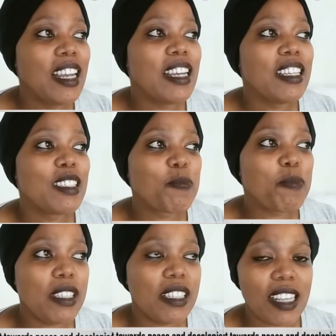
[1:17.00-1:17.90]
is
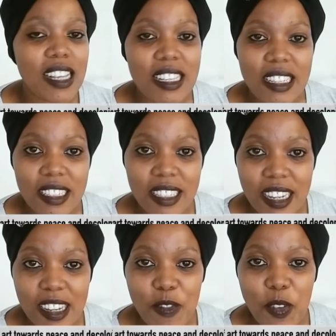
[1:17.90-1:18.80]
peace
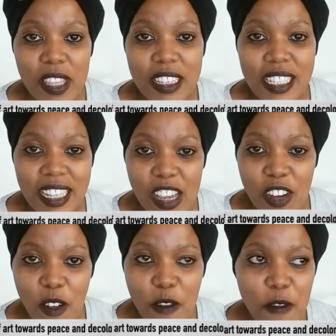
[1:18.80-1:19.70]
existing for the sake
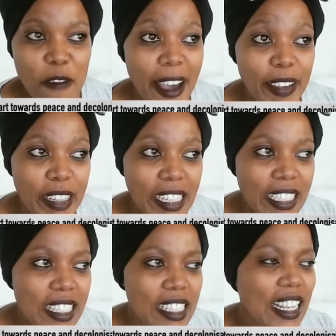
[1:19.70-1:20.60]
of
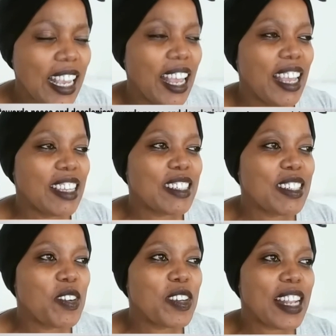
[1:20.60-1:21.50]
violence?
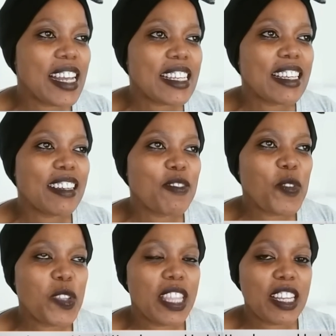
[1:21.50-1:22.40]
Like,
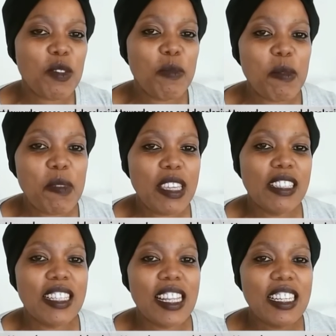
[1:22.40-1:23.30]
for there to be peace,
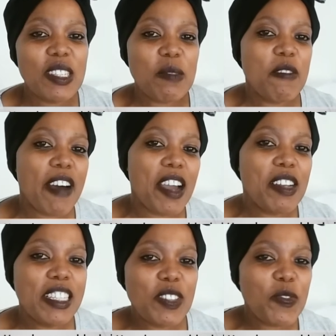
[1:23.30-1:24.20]
there needs to be
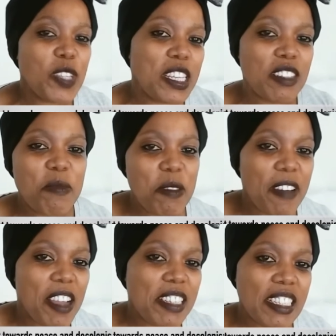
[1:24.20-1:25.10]
violence. For there to be
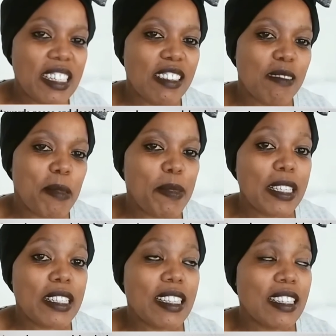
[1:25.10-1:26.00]
violence, there needs to be
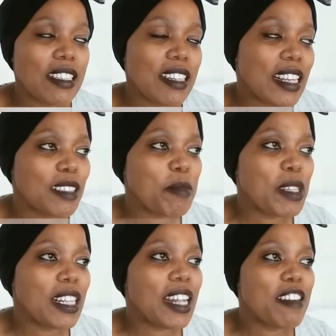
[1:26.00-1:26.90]
peace. This is like something
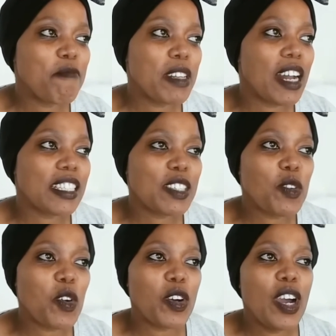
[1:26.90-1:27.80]
that I've been asking.
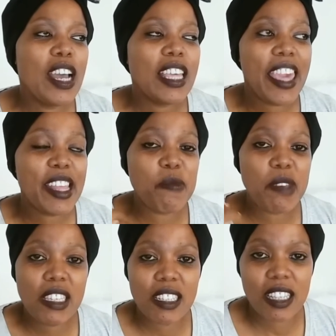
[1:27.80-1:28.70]
Oh, can
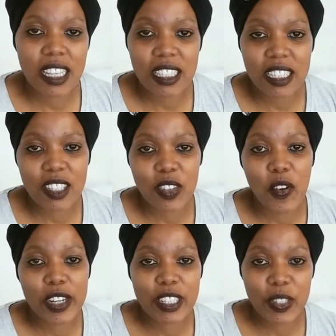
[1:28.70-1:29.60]
peace exist
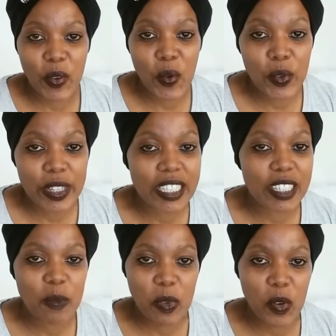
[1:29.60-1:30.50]
on its own,
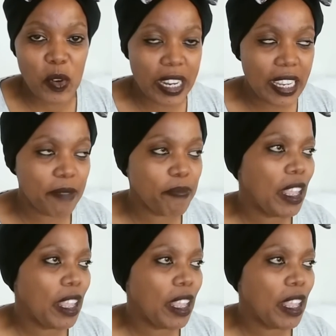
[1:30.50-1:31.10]
just purely,